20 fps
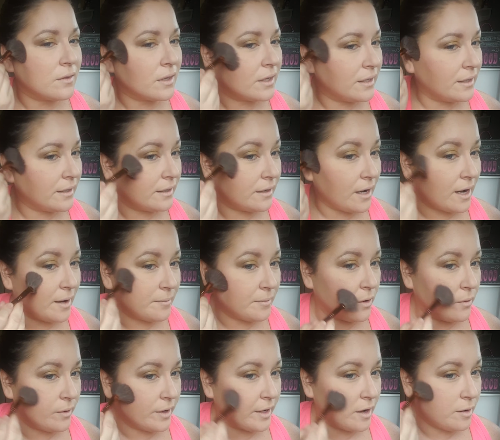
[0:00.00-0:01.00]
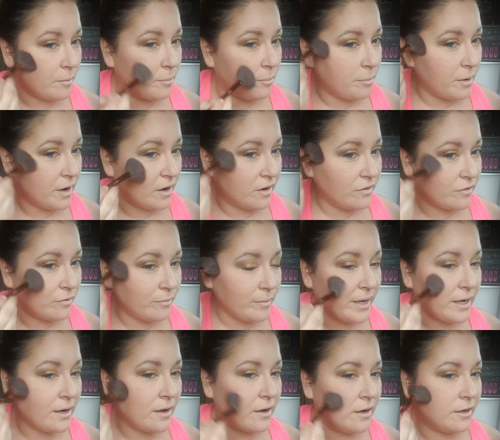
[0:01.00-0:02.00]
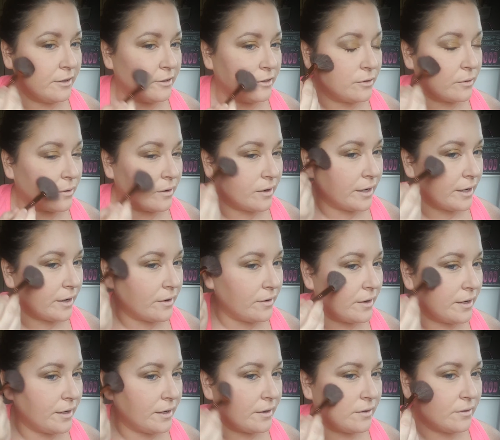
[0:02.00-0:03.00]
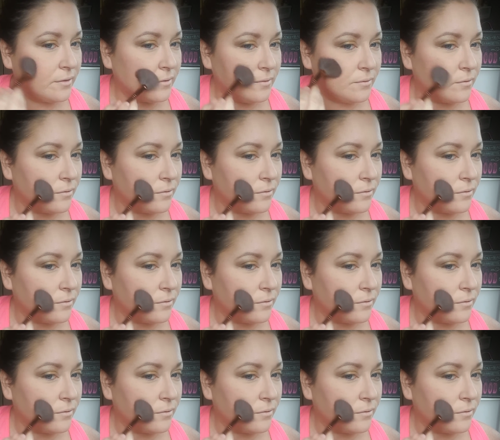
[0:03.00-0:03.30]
And I'm going above my contour area.